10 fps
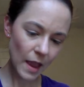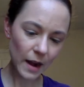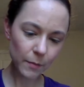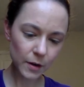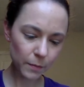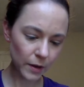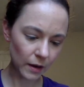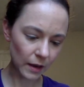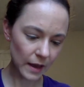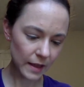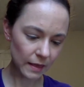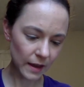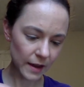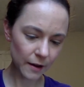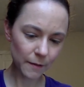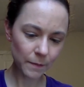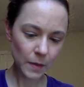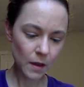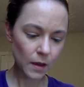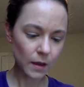And I'm going to put a light layer.
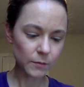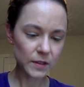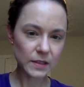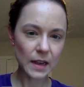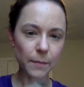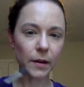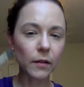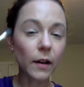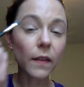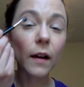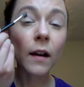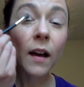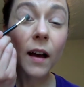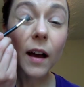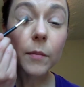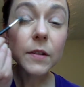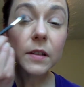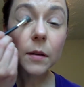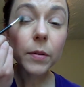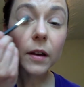I'm just tapping it right there. I'm
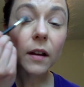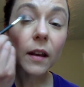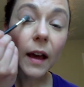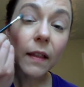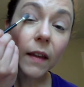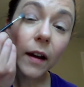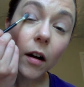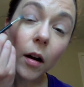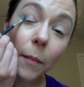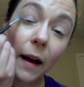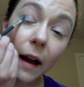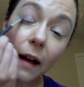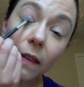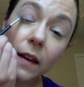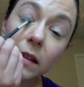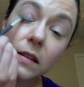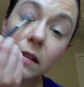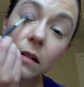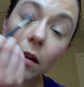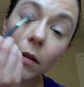just going to put a light layer on my
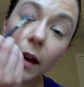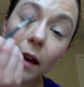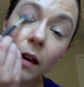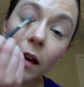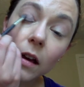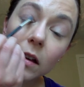eyelids, okay?